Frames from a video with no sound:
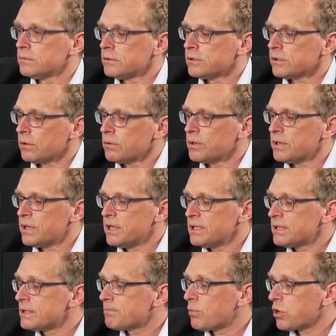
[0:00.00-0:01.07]
So
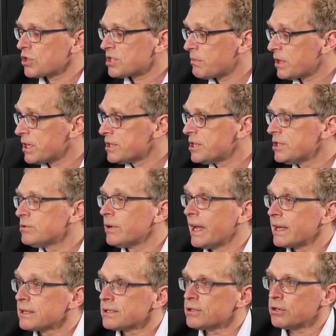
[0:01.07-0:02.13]
this possibility to
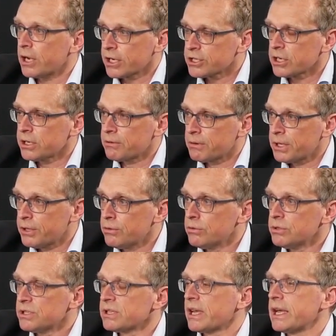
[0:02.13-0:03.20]
actually
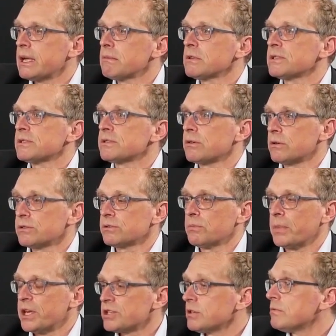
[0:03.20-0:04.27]
reuse the cables is also a
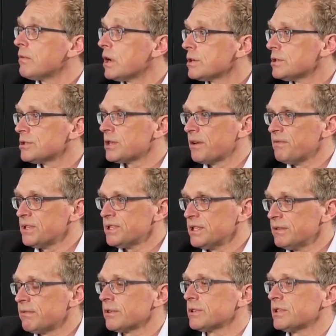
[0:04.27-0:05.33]
major advantage that we see
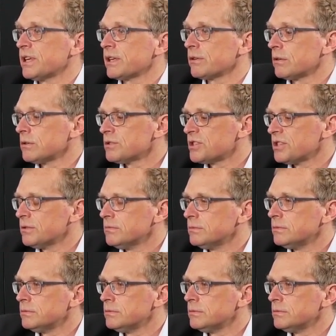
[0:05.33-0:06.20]
for the technology.